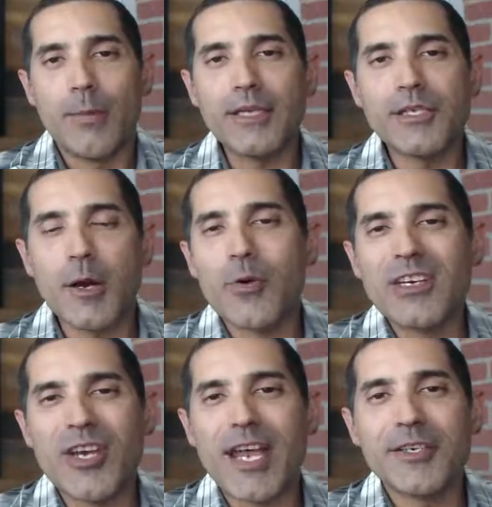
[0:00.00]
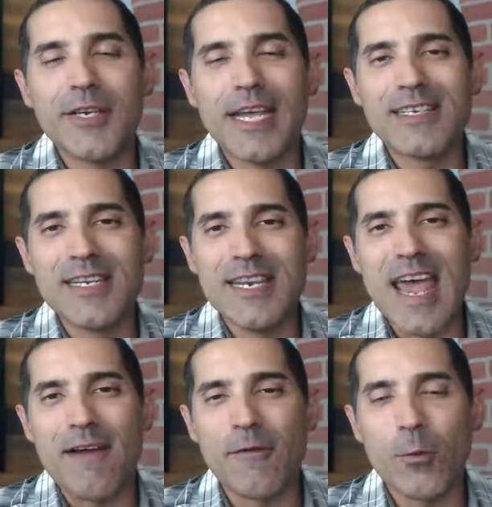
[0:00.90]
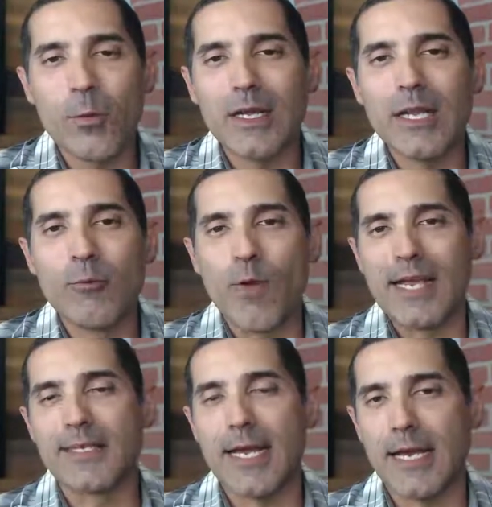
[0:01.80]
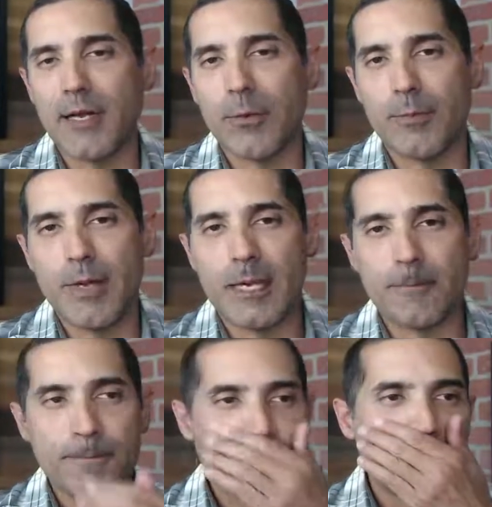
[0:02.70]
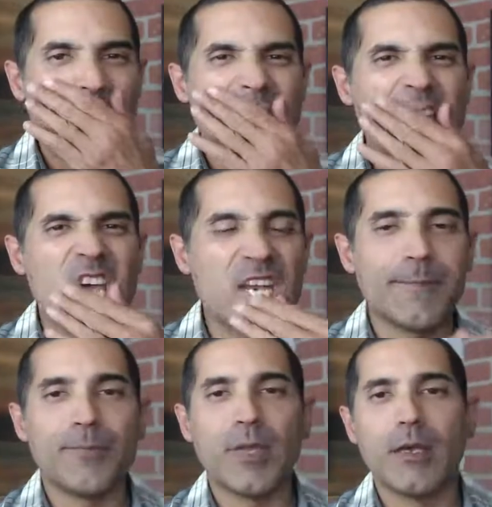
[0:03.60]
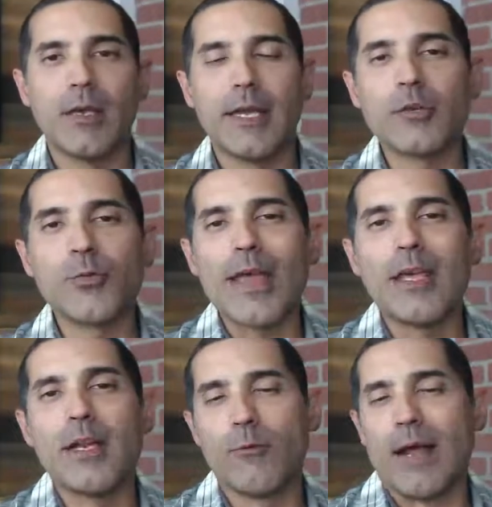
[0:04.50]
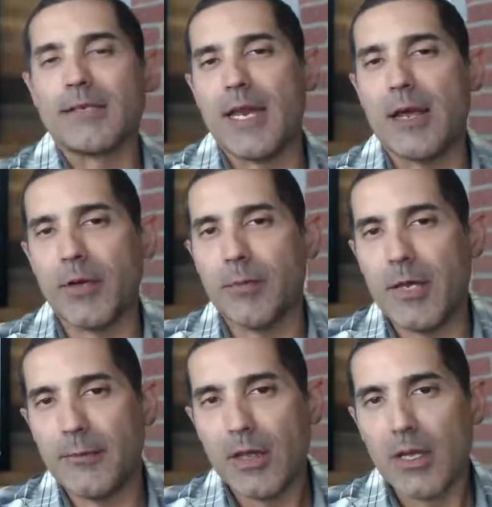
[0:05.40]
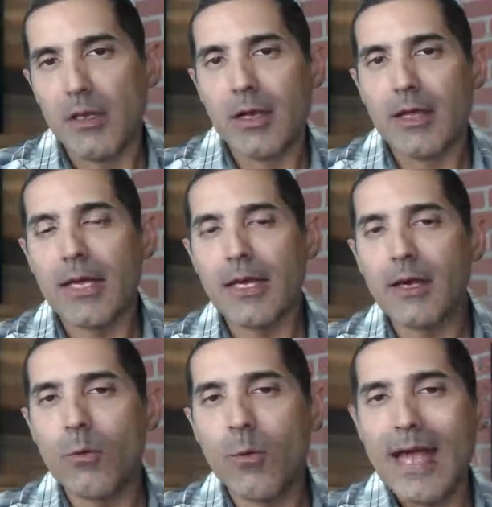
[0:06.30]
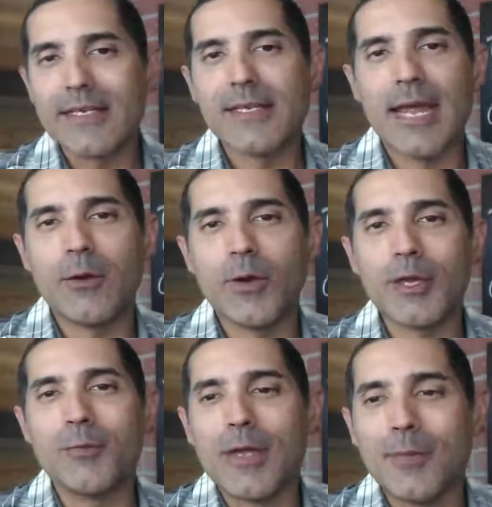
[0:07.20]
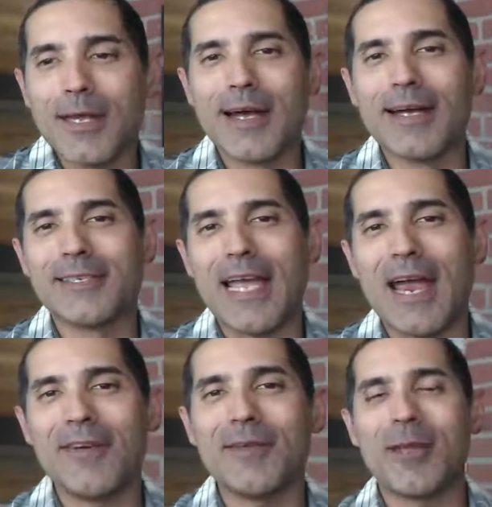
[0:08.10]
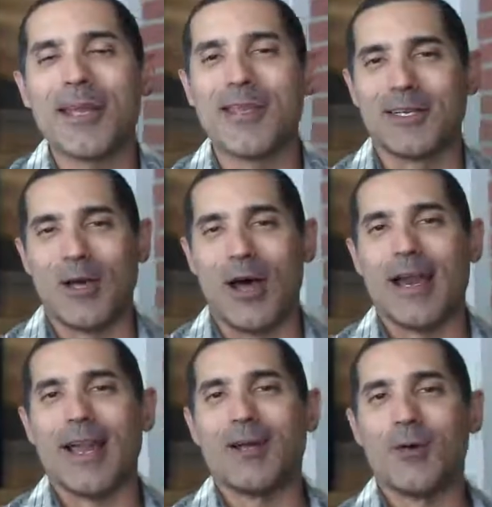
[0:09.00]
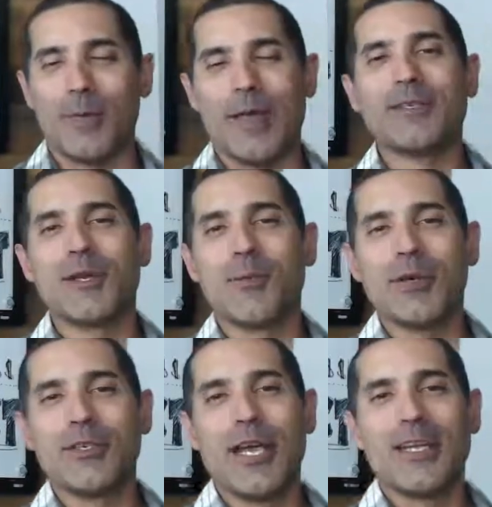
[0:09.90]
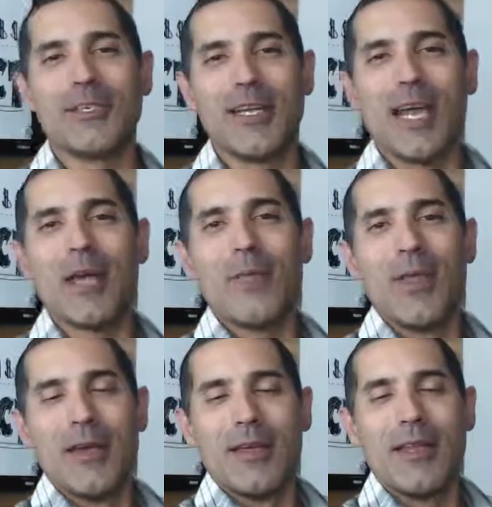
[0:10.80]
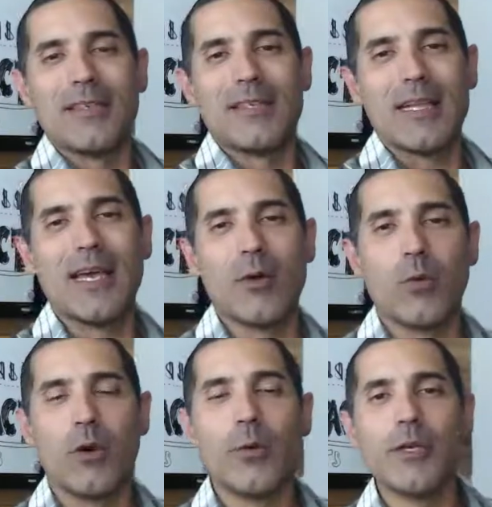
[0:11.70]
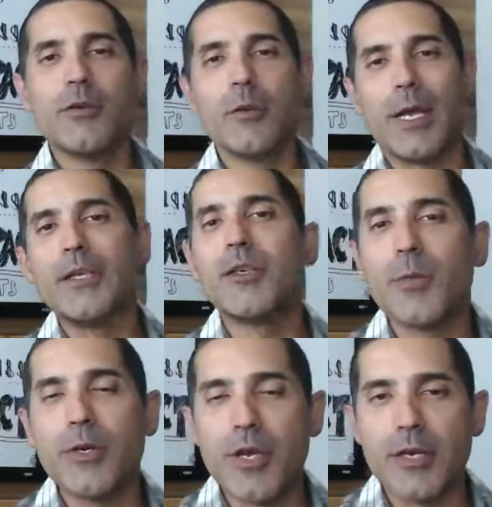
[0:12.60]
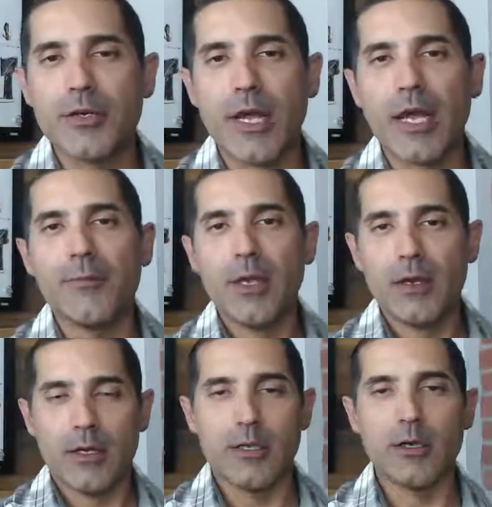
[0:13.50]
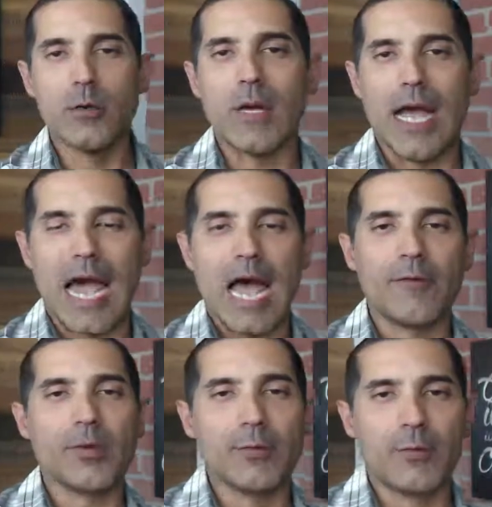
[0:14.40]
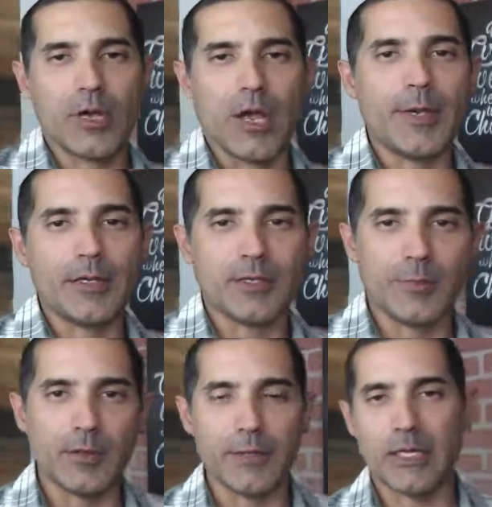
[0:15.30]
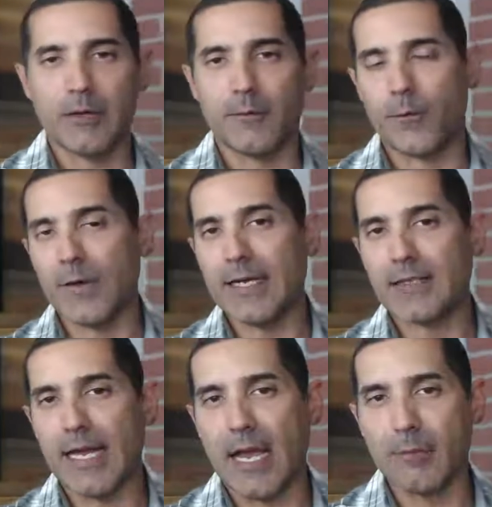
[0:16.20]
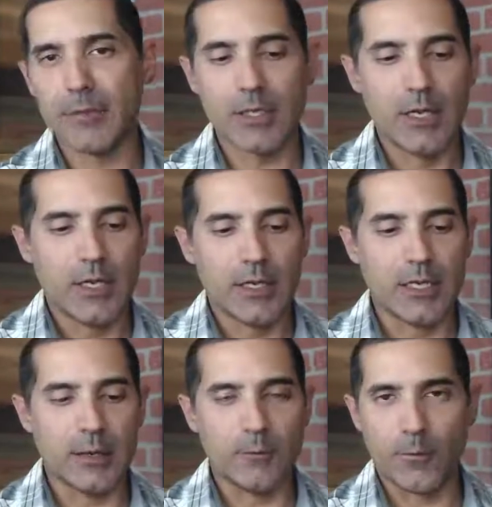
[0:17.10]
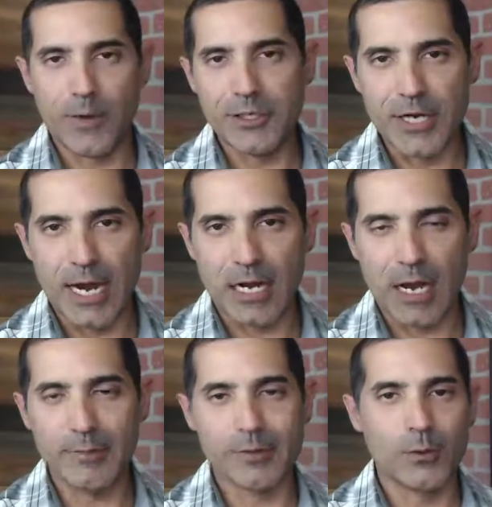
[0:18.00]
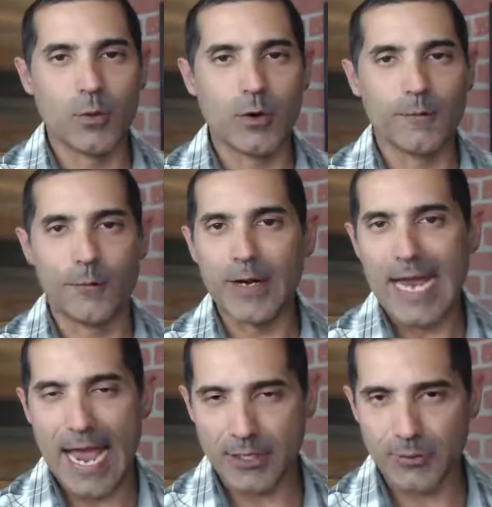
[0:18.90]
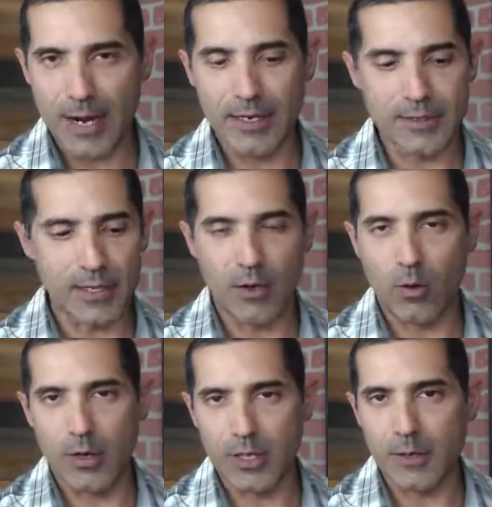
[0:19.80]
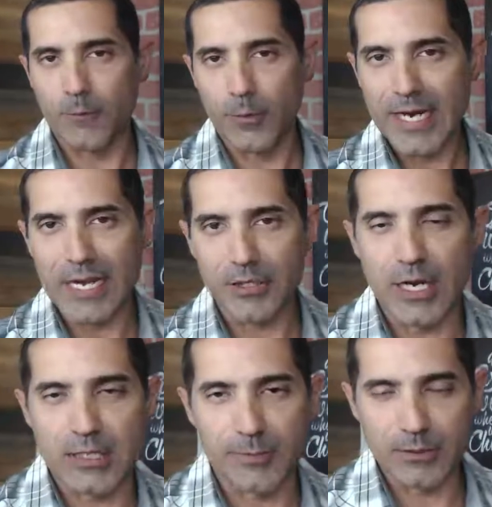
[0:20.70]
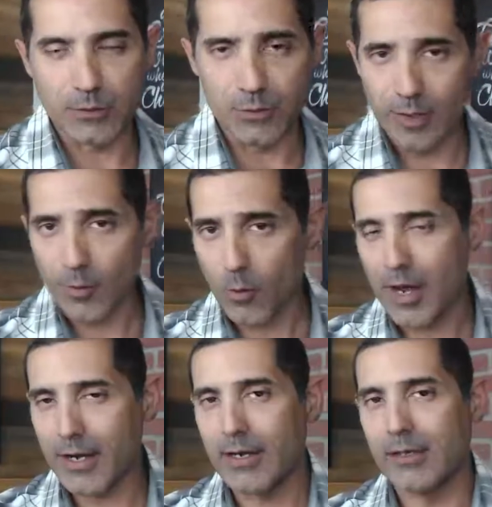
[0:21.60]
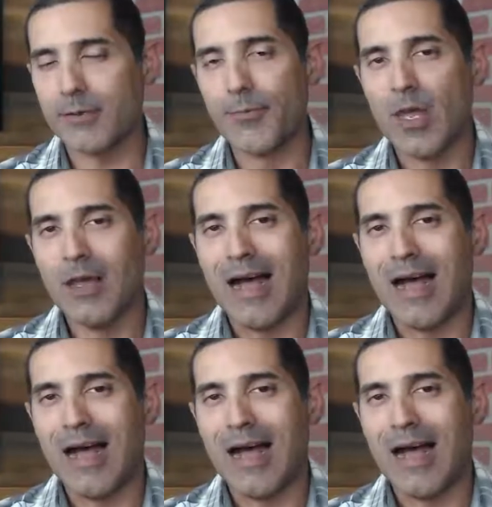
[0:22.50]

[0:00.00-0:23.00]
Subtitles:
Patient appreciation days never really resonated with me. And here's why they didn't resonate with me. They didn't resonate with me because everybody that taught how to do a patient appreciation day, they said that, well, when you do a patient appreciation day, you have people come in to be able to get free exams, get free checkups, or free x-rays, or get free adjustments. Well, number one is,